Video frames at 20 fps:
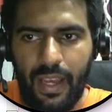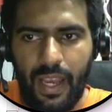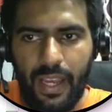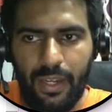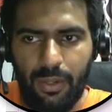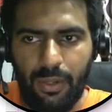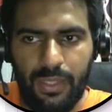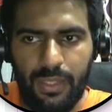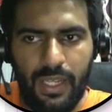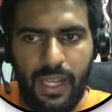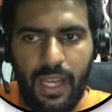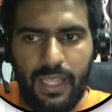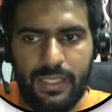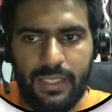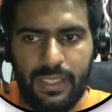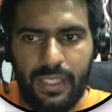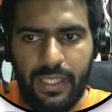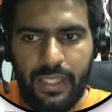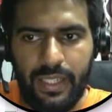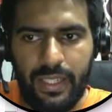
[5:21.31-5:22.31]
I know the
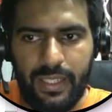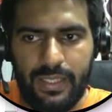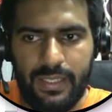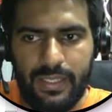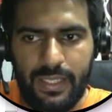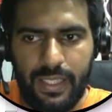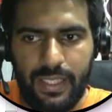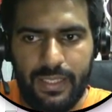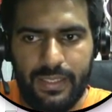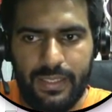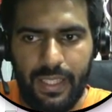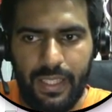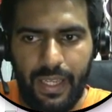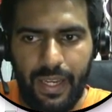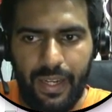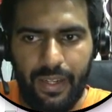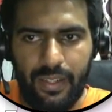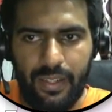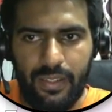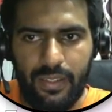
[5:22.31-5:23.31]
last index is
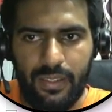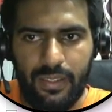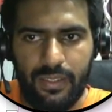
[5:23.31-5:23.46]
8,